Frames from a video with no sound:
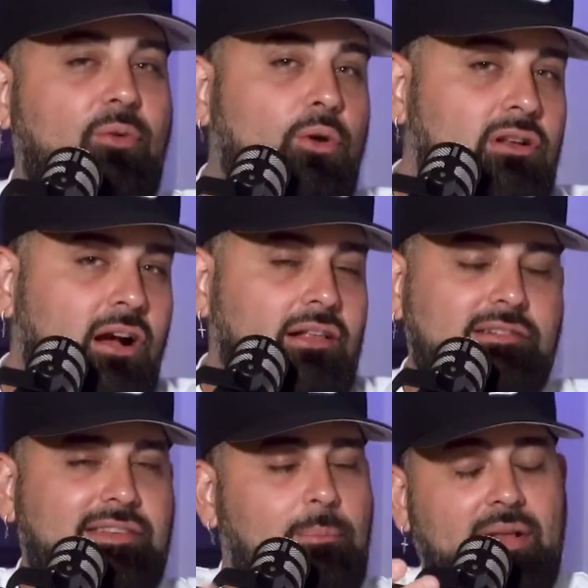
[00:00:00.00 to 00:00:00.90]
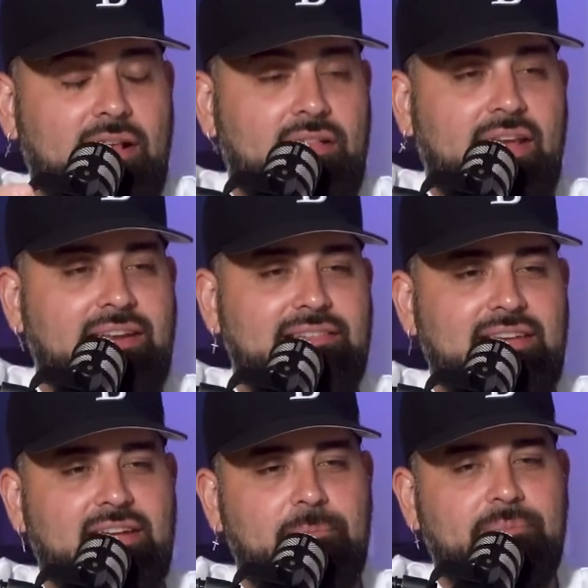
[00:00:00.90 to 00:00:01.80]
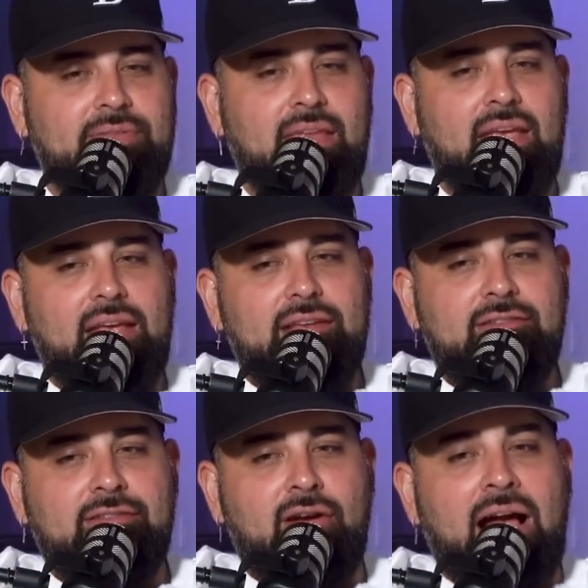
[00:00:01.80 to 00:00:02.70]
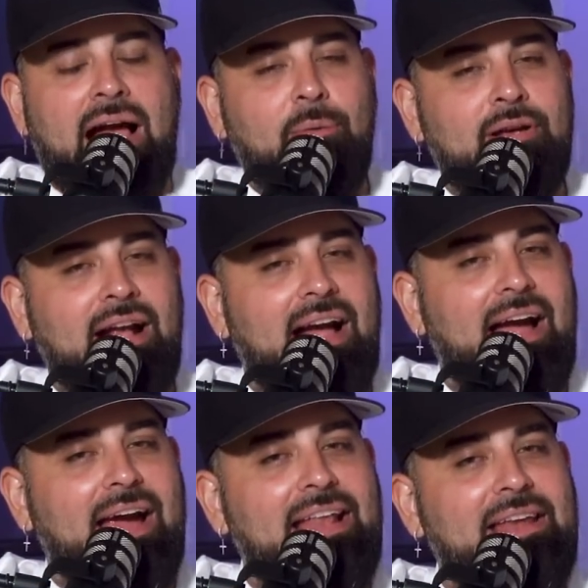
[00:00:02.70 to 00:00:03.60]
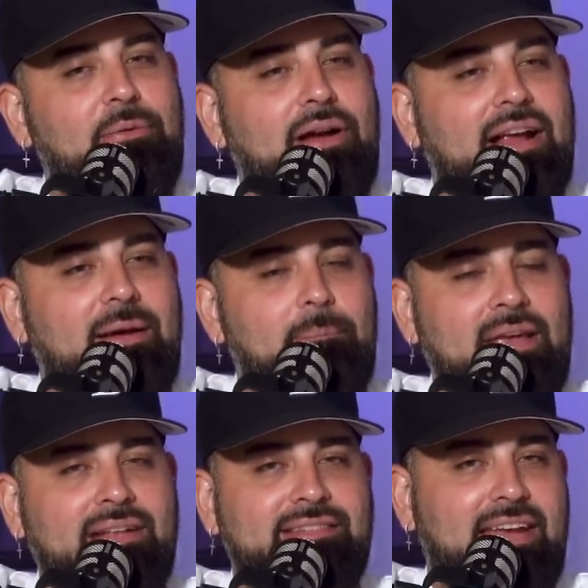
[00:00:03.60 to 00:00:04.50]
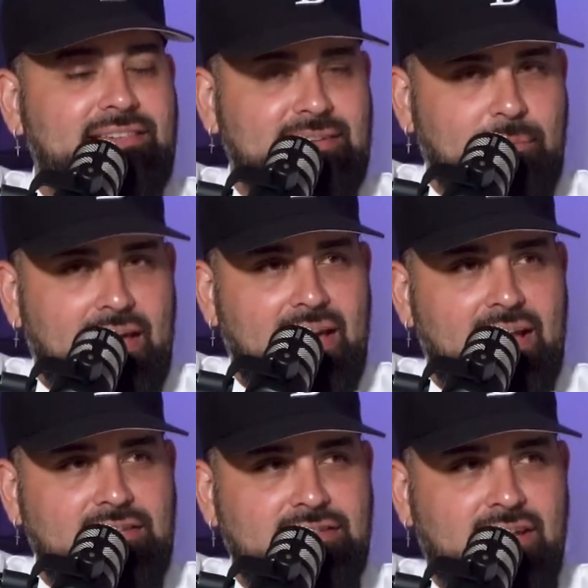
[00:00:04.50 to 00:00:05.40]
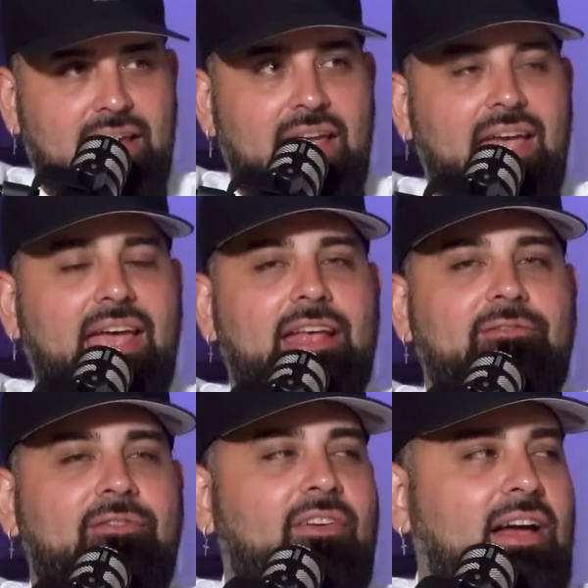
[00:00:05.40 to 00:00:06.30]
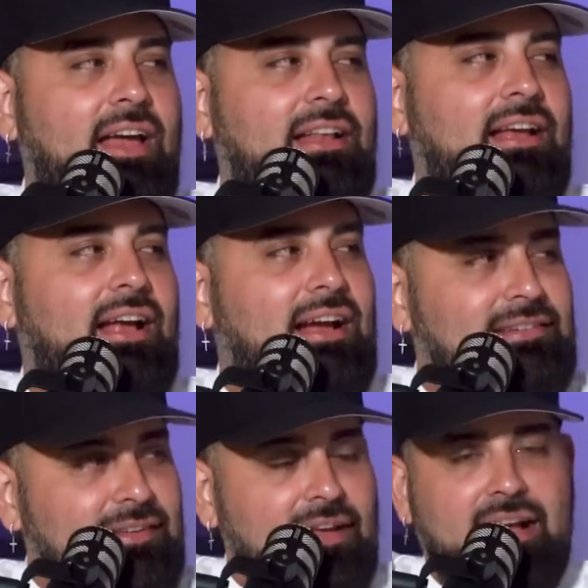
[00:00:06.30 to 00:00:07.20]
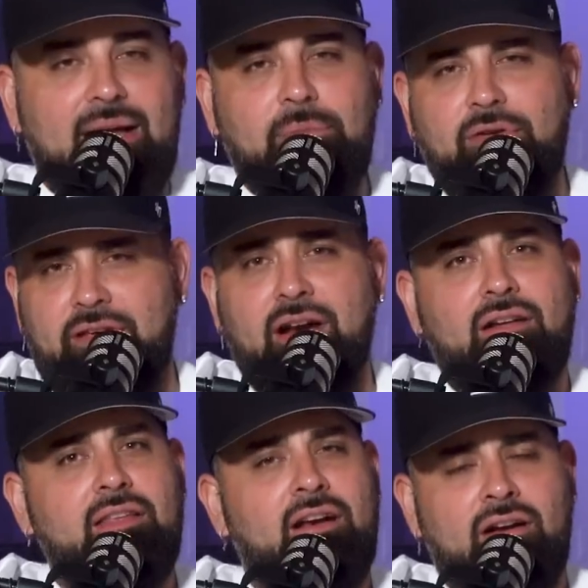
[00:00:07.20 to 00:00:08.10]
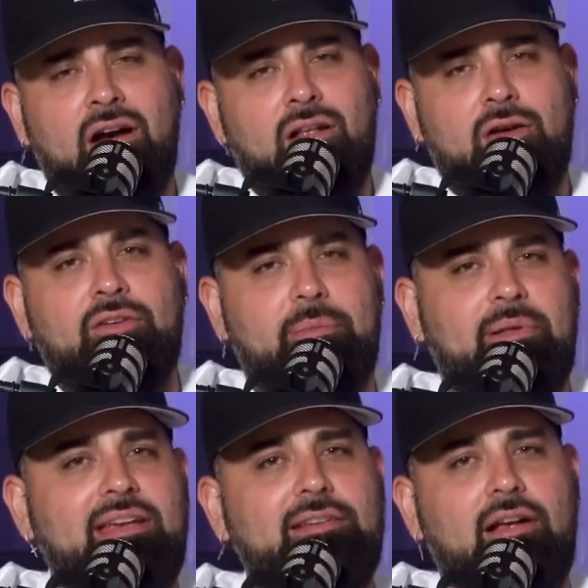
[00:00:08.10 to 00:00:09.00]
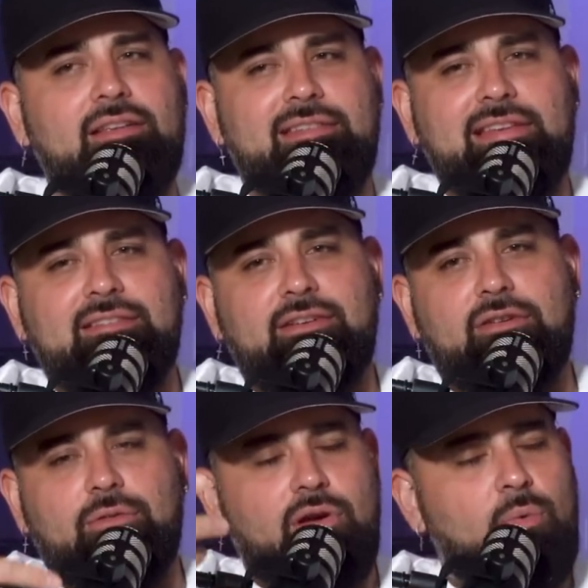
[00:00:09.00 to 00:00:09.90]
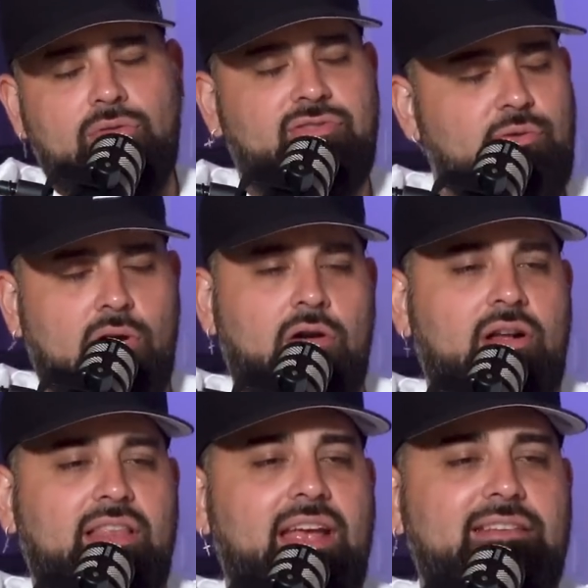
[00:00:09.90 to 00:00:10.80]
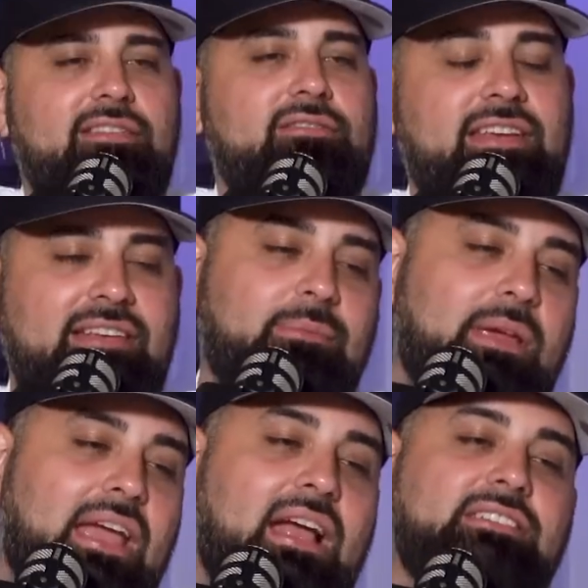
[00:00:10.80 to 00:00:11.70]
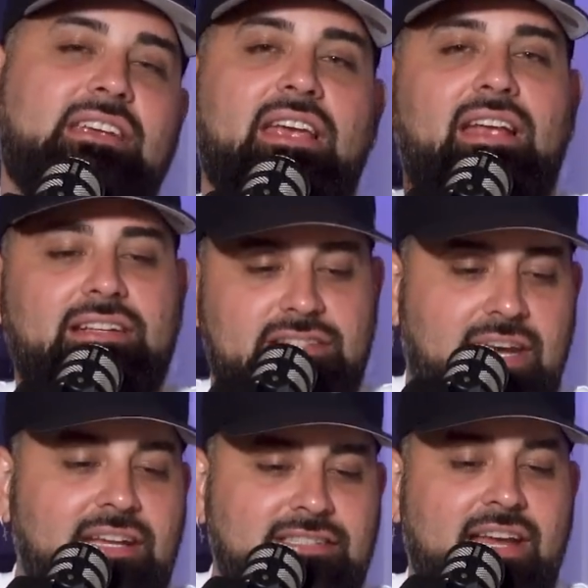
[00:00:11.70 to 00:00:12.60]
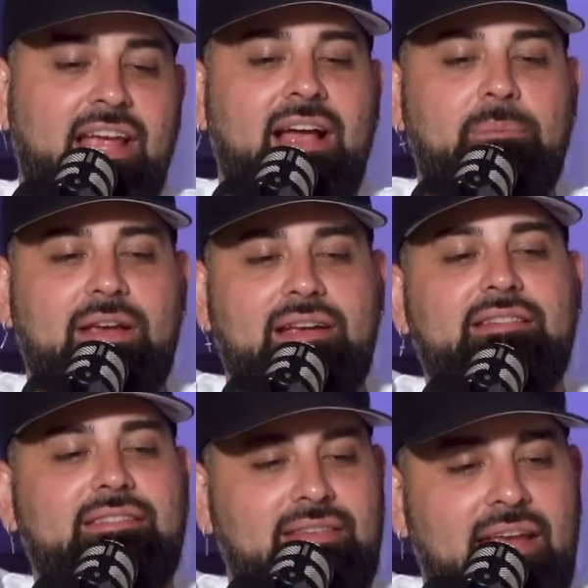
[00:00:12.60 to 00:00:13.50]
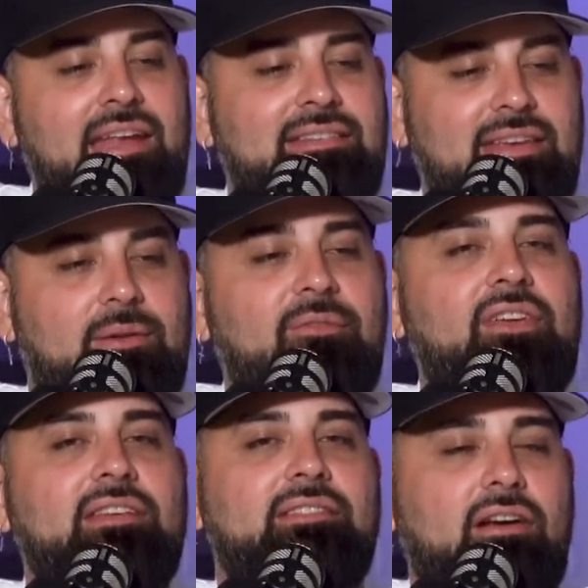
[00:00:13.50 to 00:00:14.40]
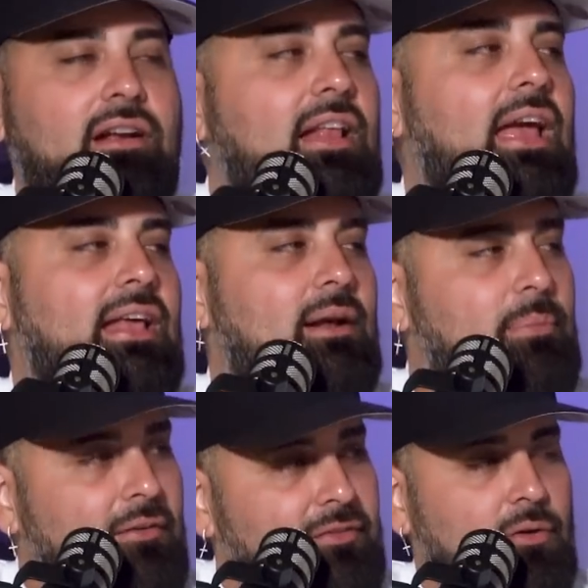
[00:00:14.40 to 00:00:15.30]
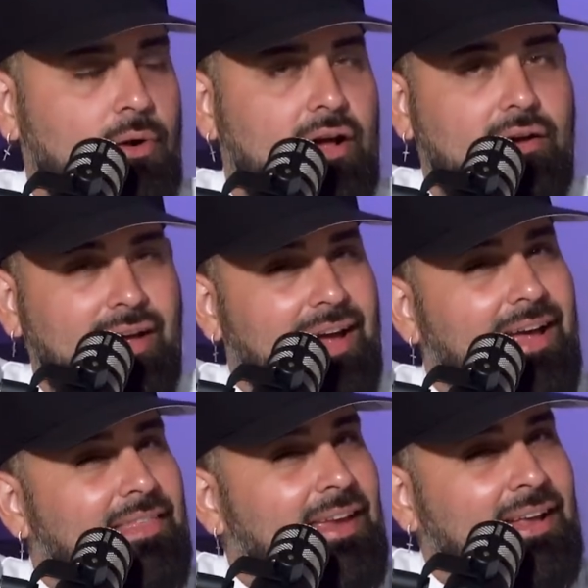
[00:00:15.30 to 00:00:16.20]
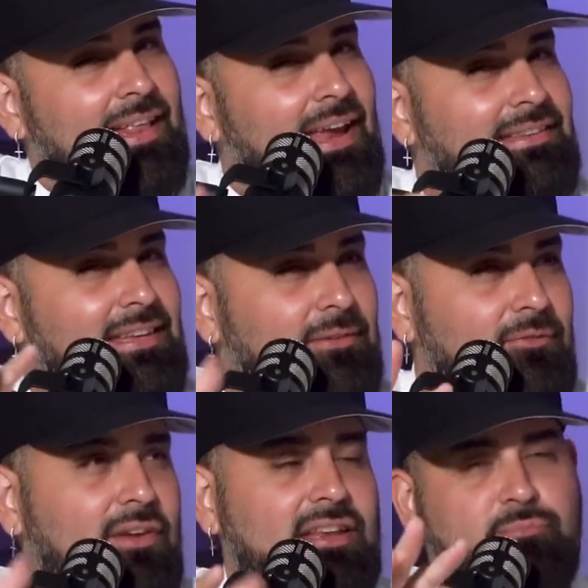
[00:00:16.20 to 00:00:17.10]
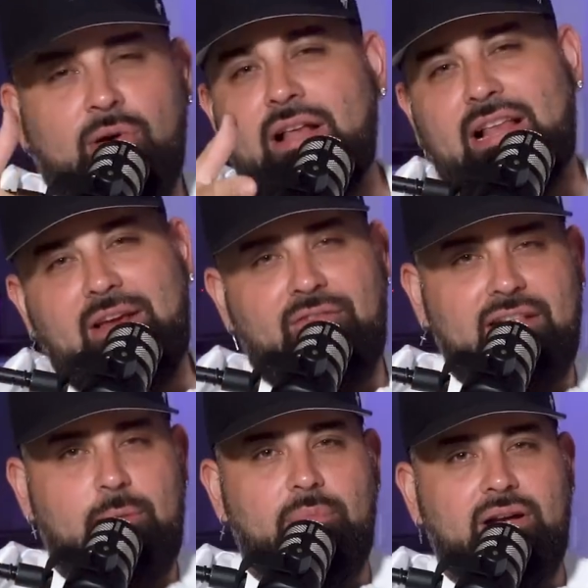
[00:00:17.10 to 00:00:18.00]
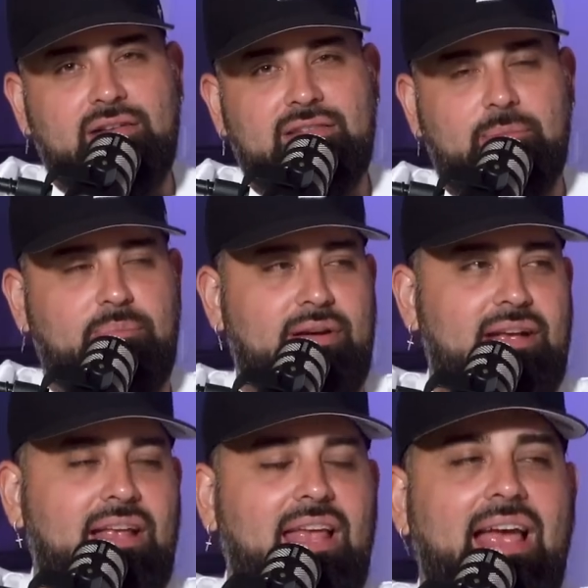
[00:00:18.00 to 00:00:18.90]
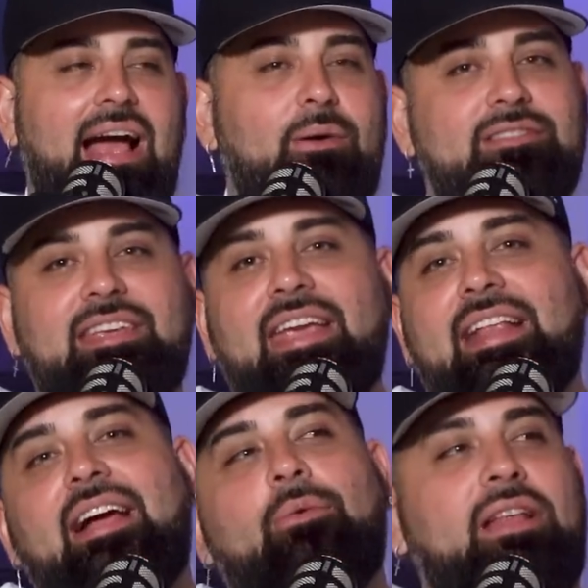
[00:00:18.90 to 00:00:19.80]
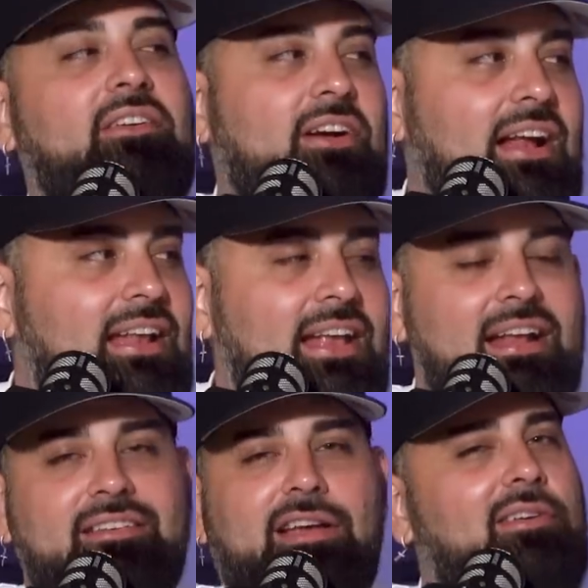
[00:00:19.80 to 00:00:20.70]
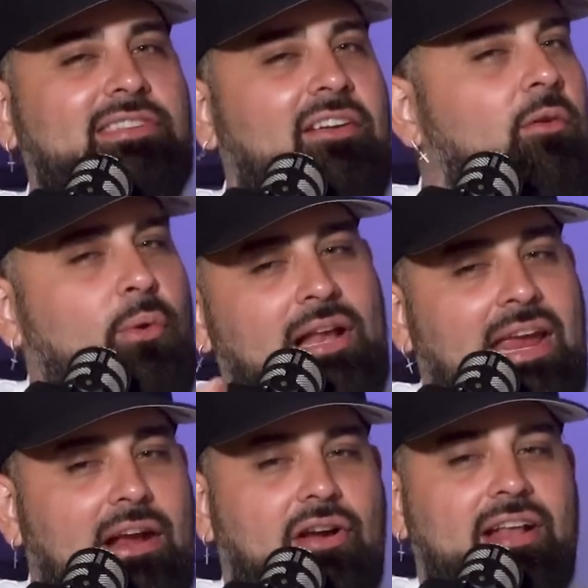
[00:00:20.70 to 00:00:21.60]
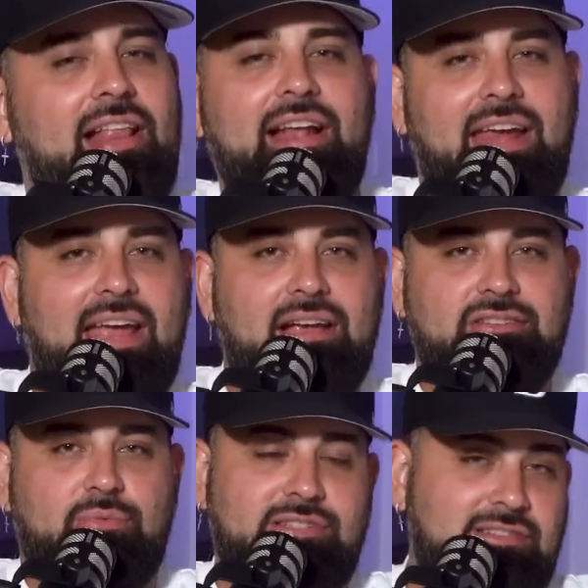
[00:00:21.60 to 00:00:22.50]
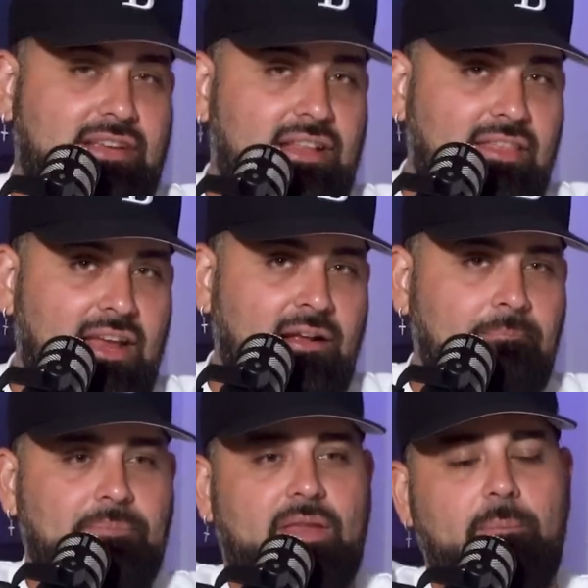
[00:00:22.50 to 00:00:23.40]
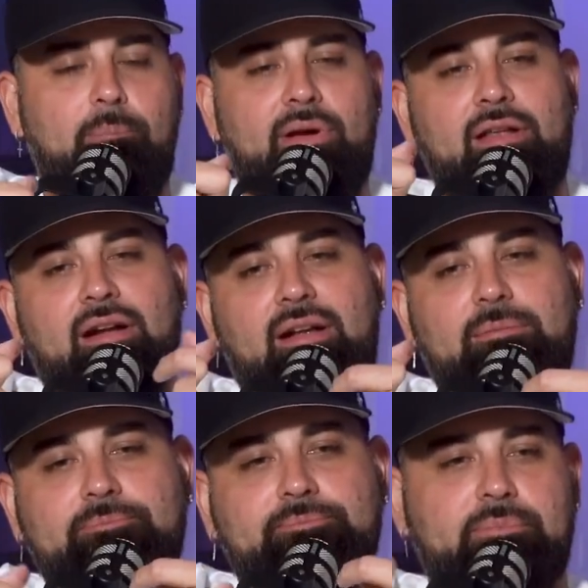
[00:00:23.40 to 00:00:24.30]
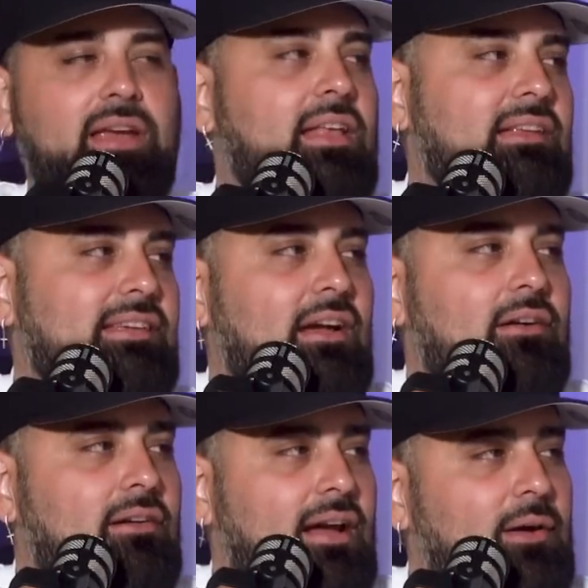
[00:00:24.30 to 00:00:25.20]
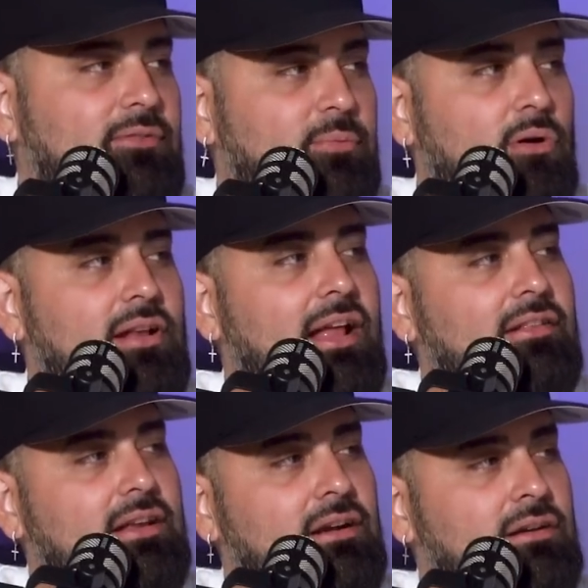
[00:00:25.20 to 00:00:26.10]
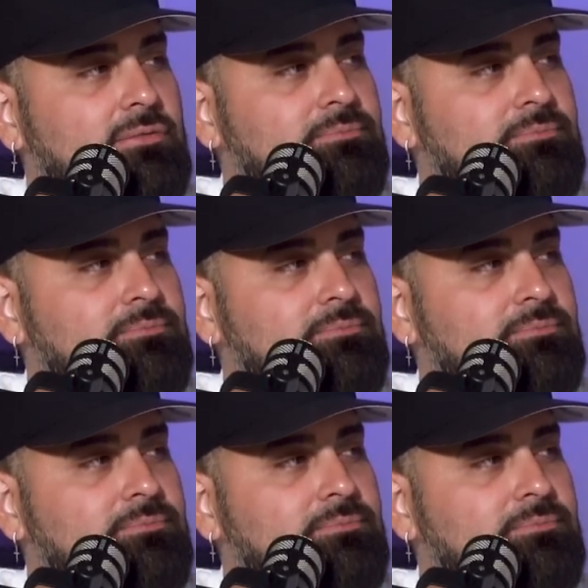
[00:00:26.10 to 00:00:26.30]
$4, depending on the ATM. So I would highly recommend take some cash and find a casa de cambio. They're all over the place, honestly, so you won't struggle on that. So take some cash, change allá, because the ATM fees are going to add up after a while. I think an ATM fee is probably like $50, but I was taking out whenever I needed. So I was never really carrying a lot of cash, which is a good thing. But yeah, that's how I was rolling out there.